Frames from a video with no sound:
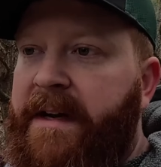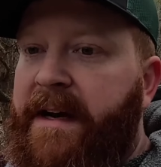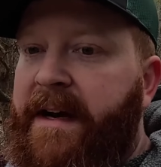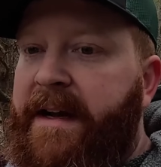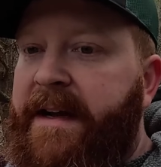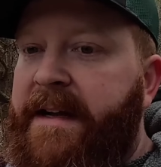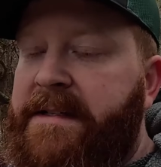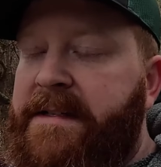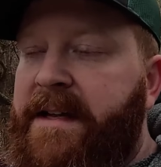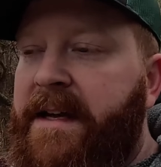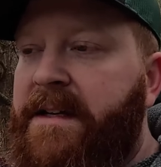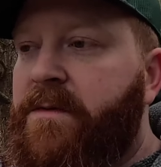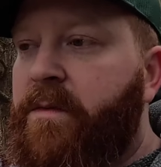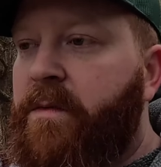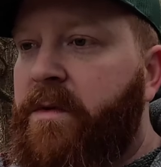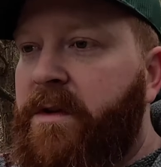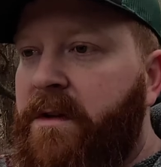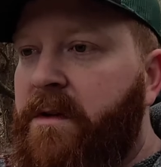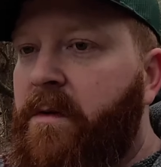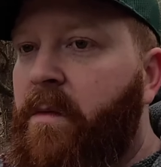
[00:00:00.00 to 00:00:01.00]
And I guess that's
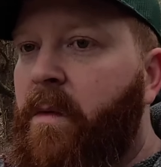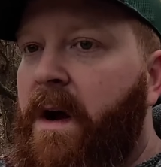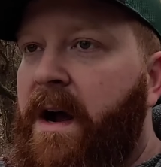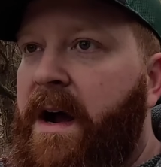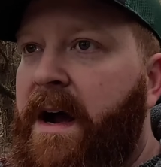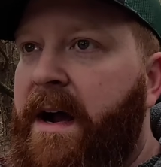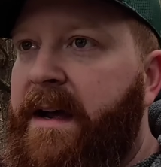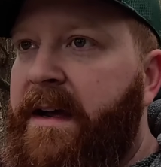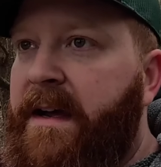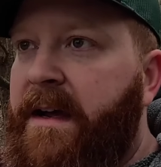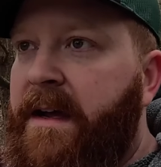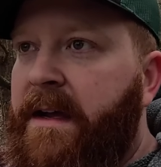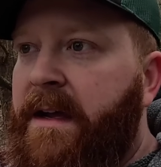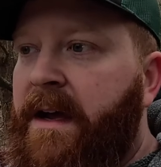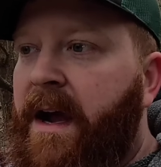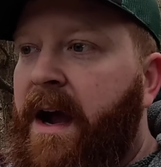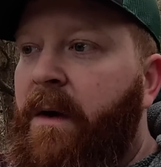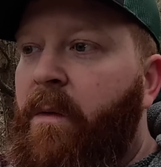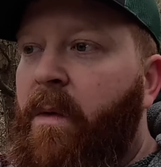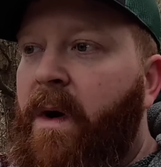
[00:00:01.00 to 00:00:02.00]
really why
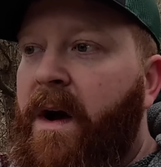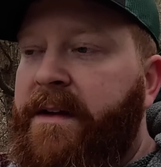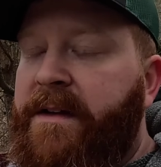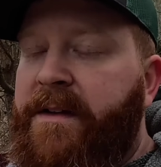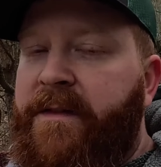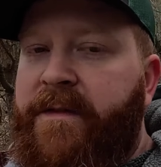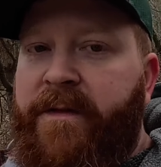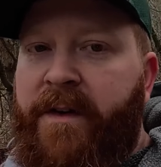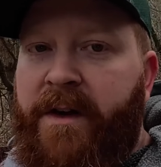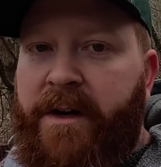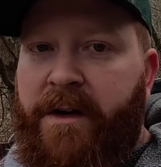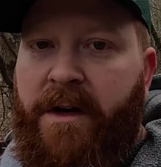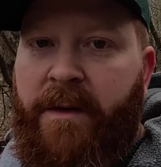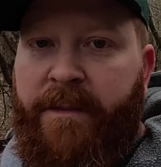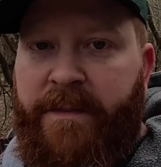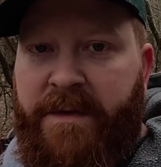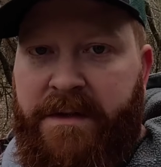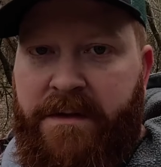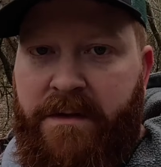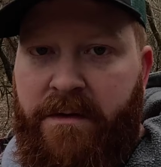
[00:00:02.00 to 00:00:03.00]
I want to fire up
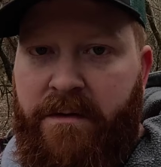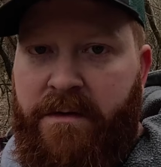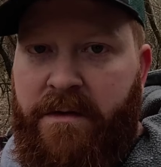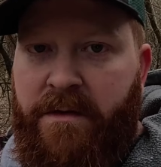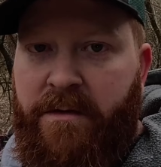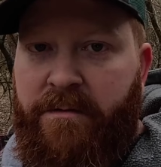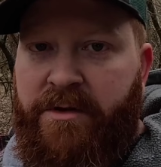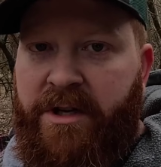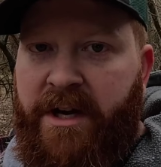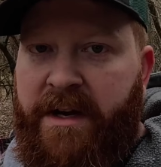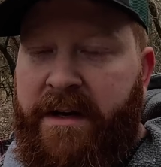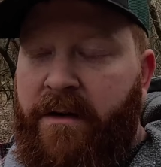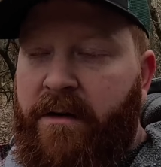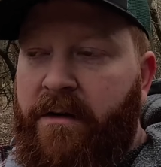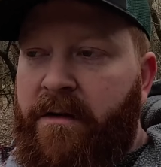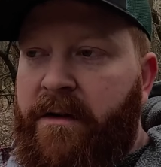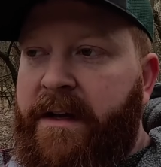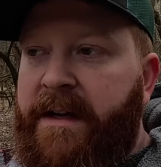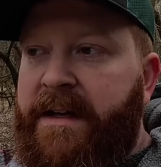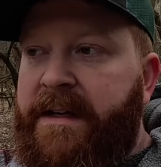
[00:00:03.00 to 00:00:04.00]
this YouTube
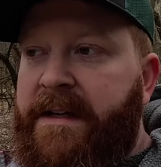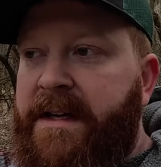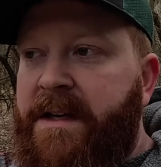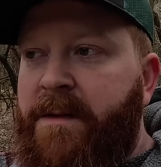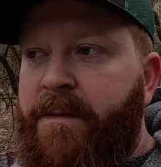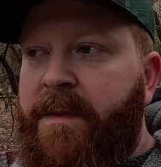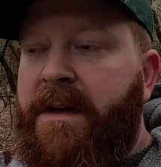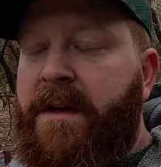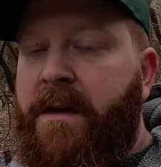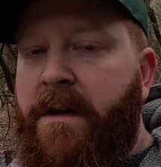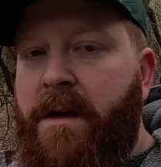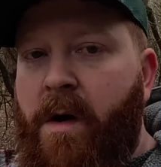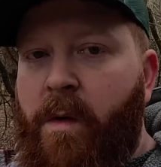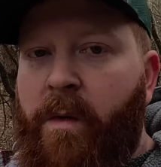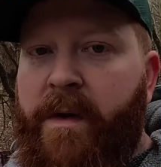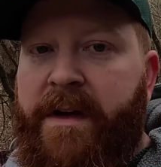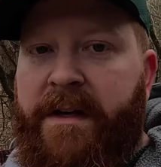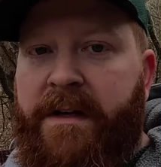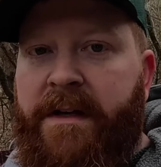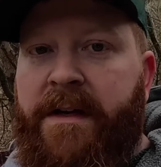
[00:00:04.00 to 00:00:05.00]
channel and keep it
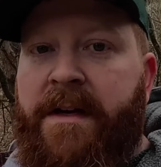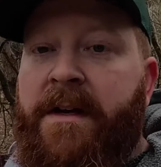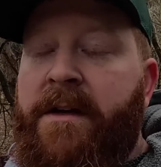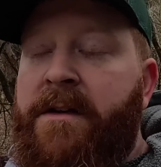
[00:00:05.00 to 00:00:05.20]
going